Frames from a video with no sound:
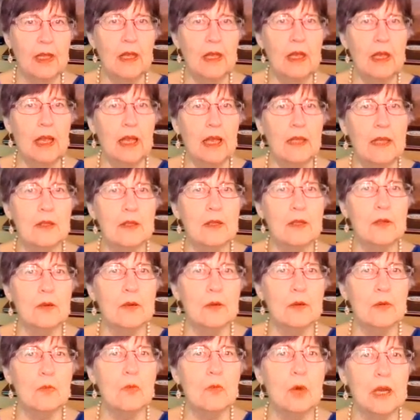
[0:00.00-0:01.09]
And
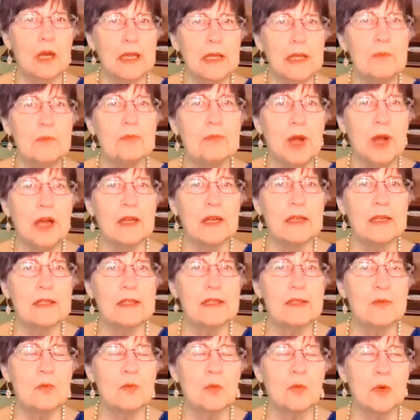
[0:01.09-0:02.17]
what he brought
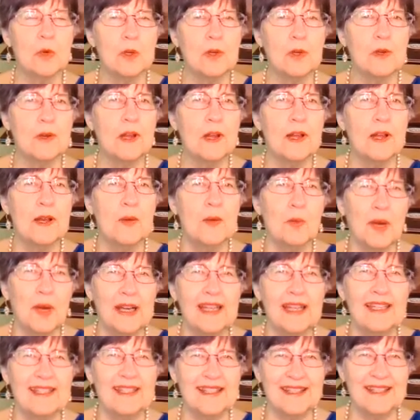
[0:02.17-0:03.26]
us were what
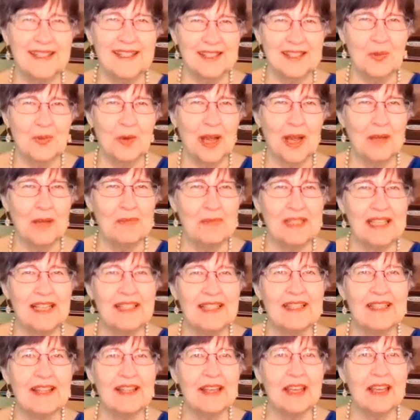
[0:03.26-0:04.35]
he describes
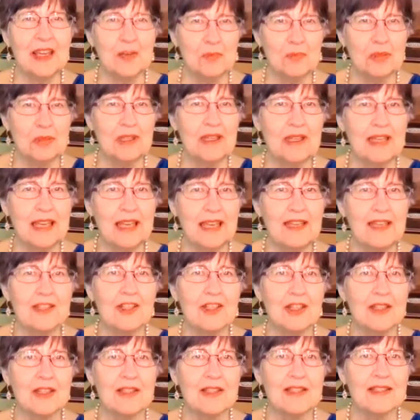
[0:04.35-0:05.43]
as the
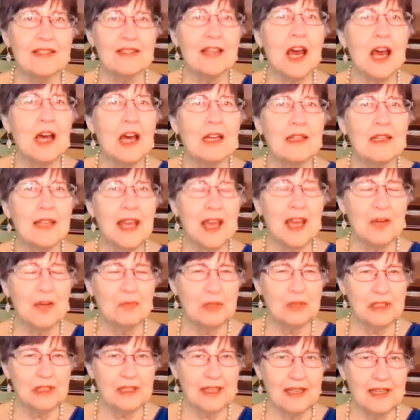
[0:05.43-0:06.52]
implications, not
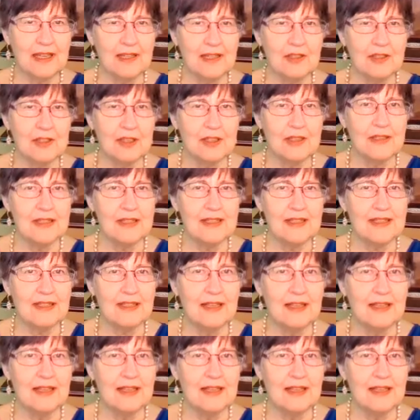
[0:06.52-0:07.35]
applications.